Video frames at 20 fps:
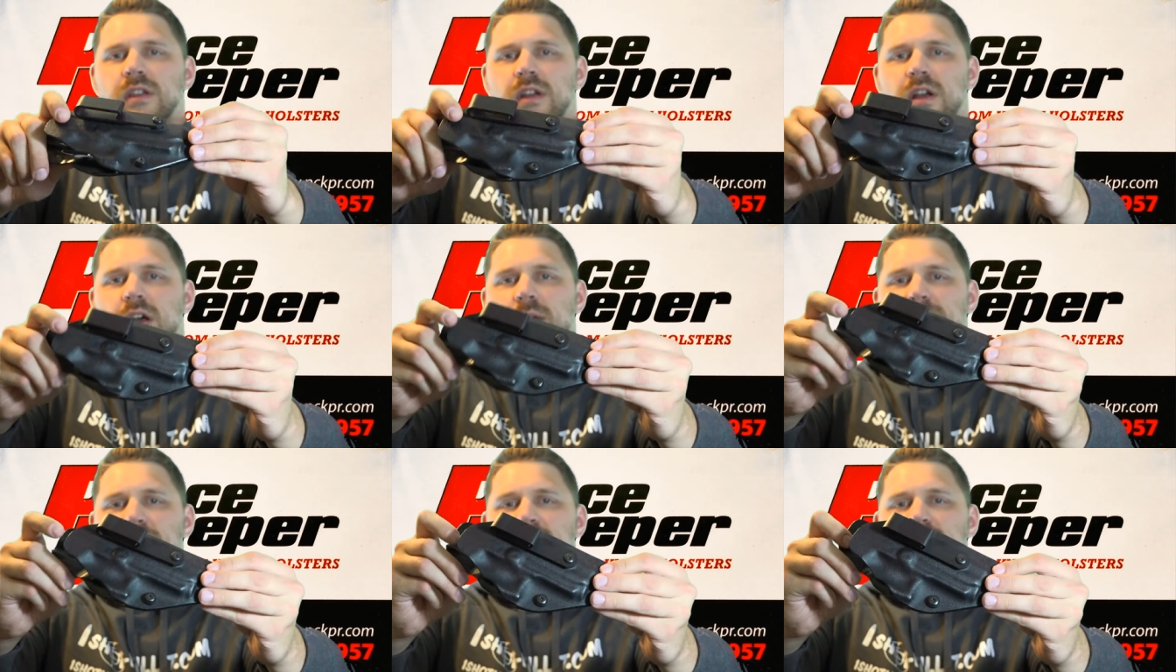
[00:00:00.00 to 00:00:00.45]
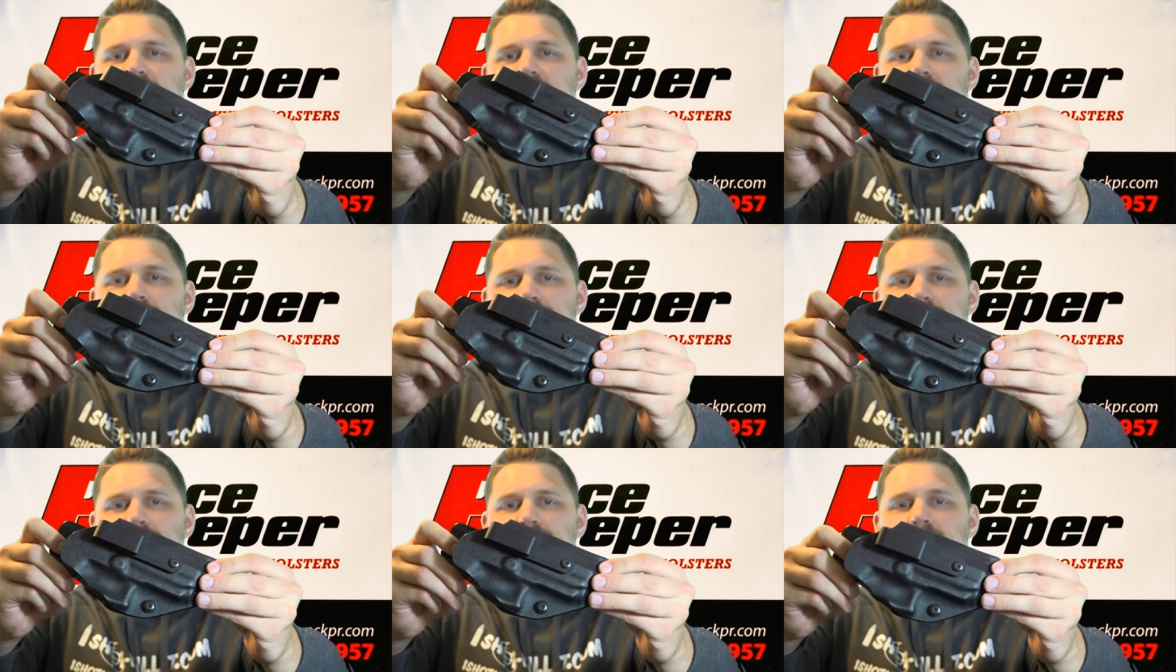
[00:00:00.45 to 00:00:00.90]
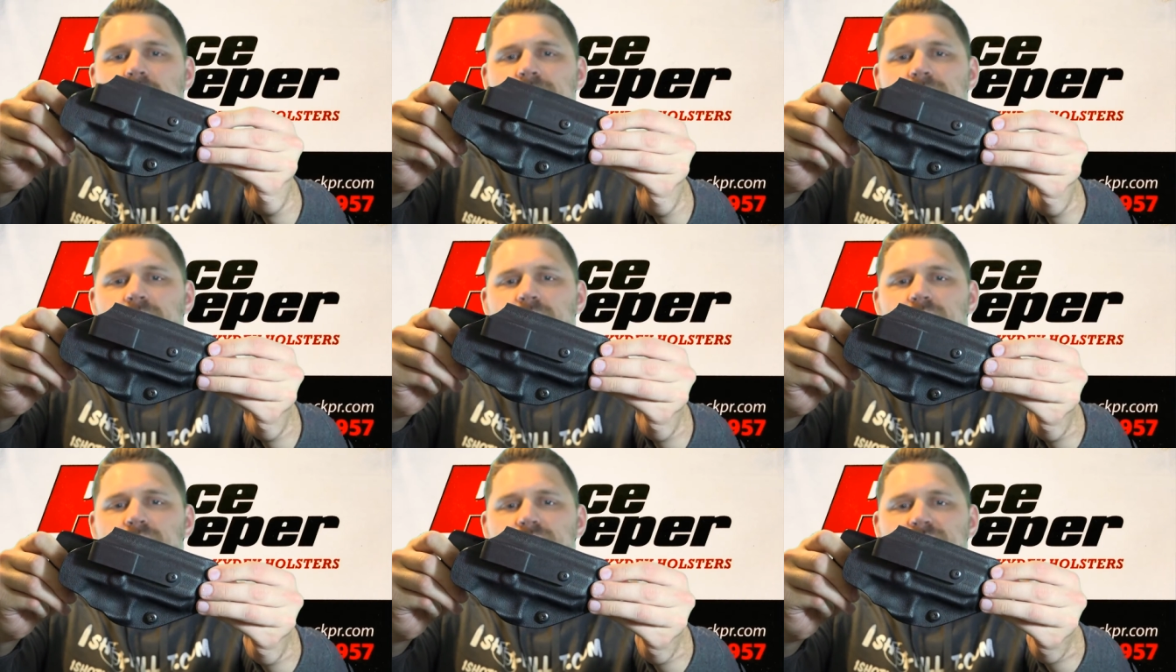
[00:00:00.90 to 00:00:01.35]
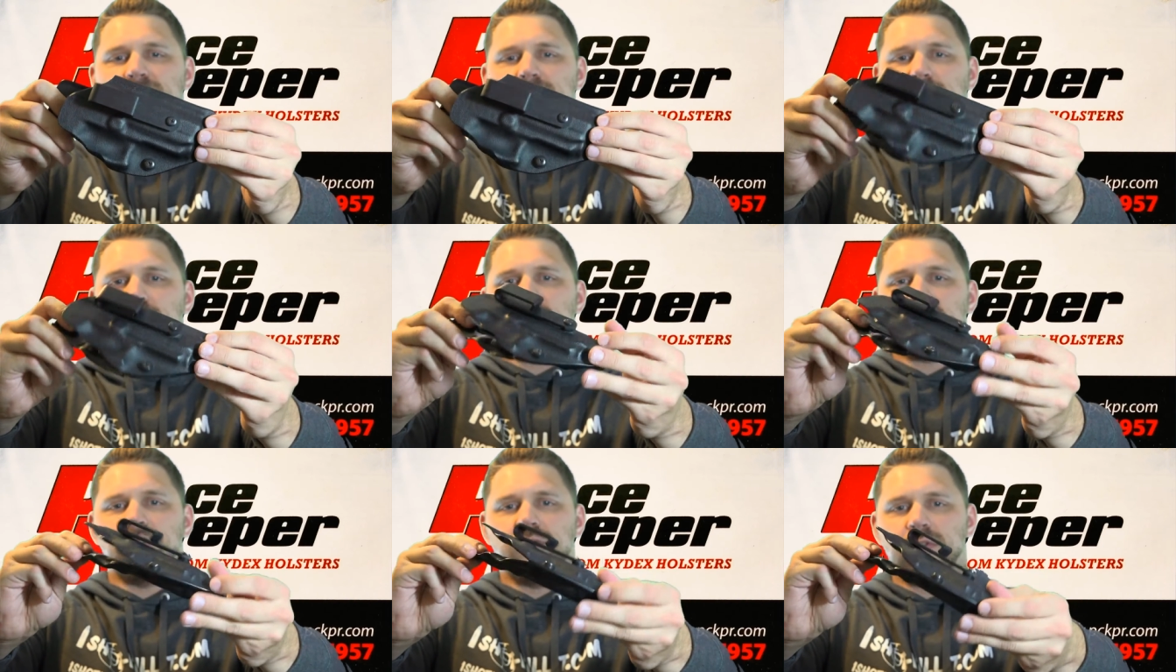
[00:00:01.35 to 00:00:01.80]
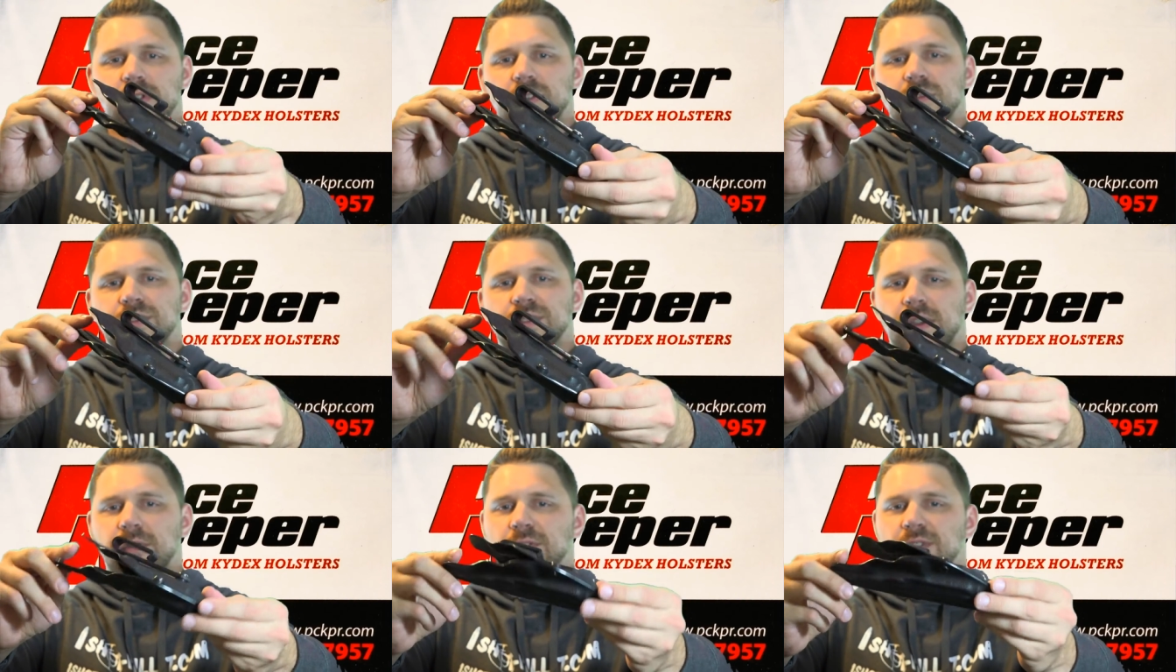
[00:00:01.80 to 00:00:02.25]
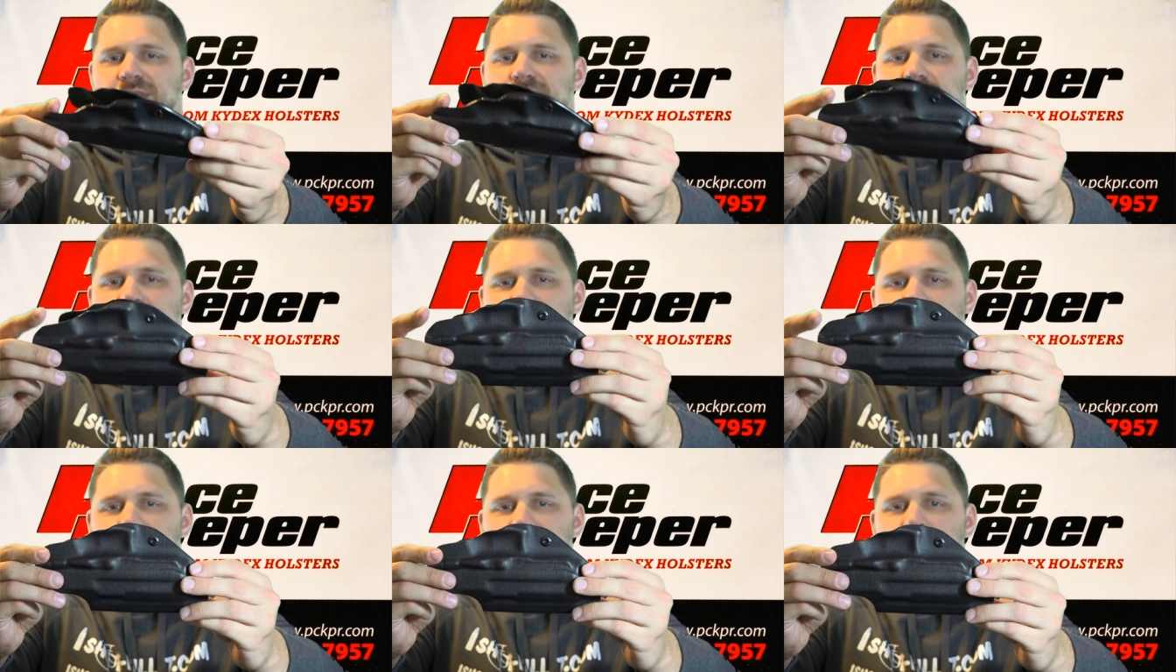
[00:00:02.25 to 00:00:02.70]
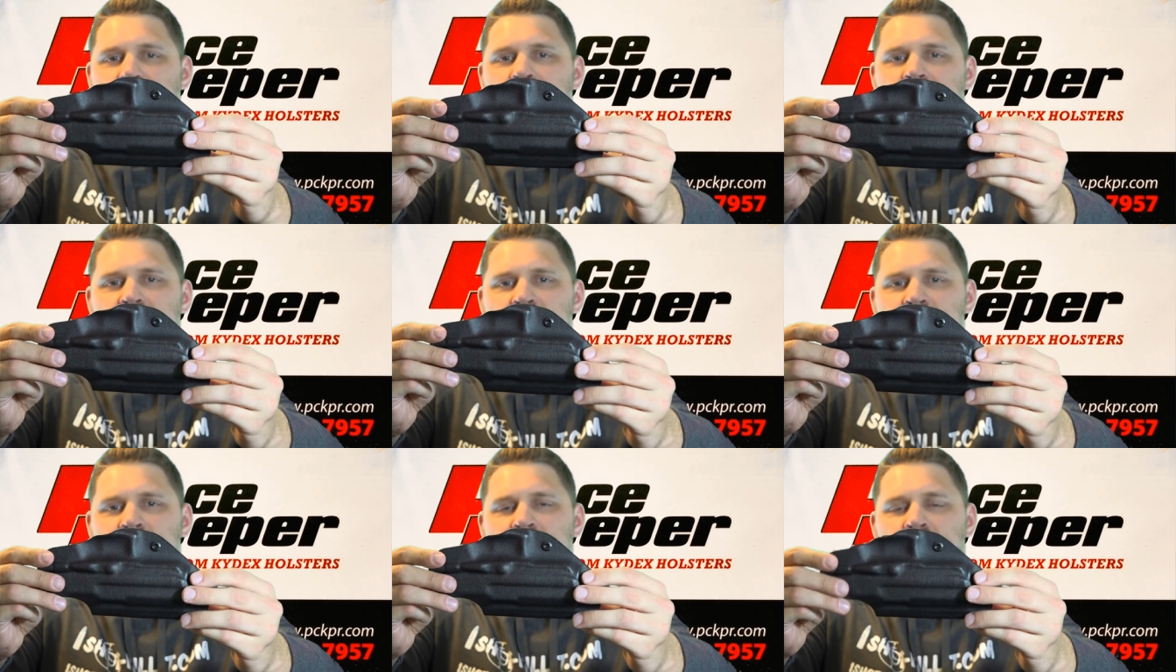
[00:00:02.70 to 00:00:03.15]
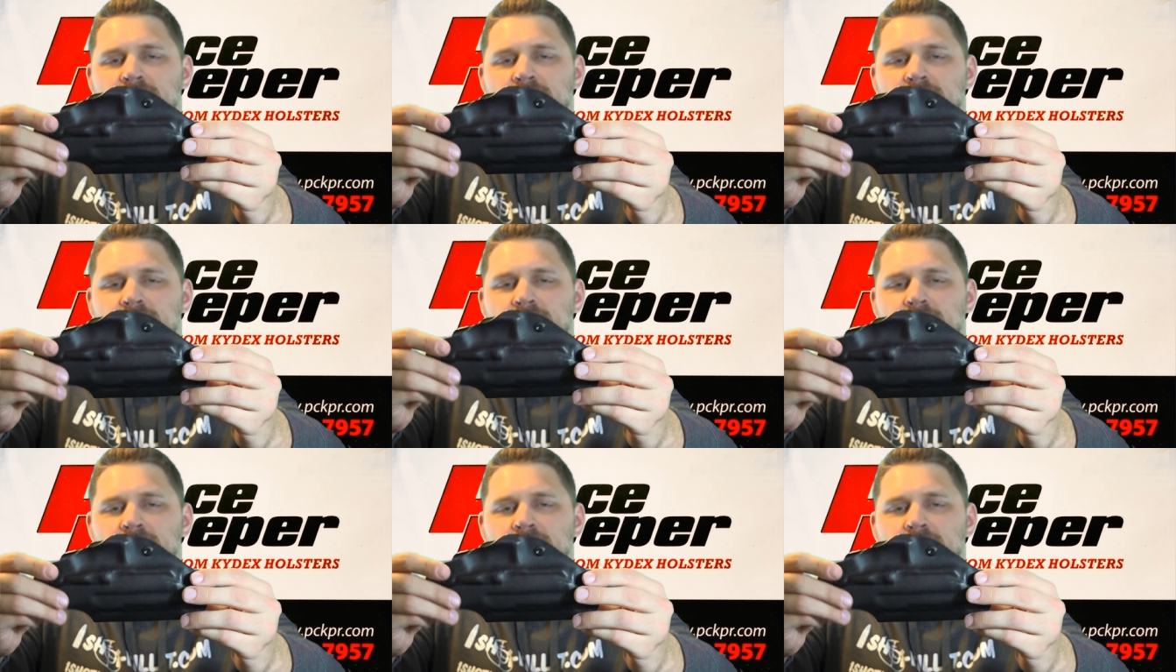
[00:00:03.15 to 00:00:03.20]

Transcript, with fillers: um, even after rough use and regular use every single day.